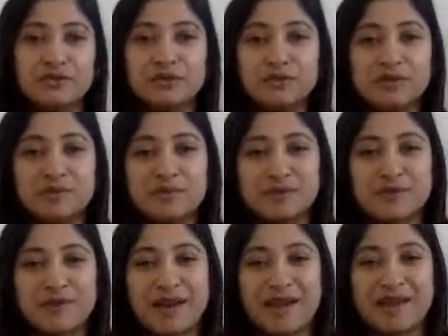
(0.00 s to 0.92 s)
Do
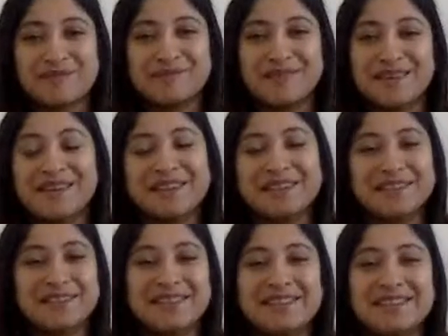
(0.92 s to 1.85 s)
subscribe
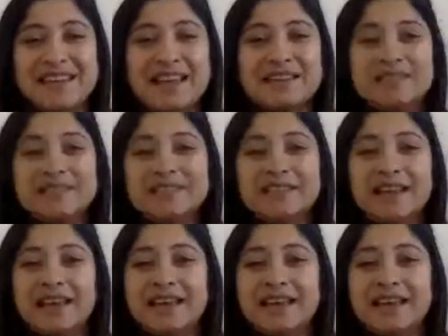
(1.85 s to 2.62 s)
to the channel.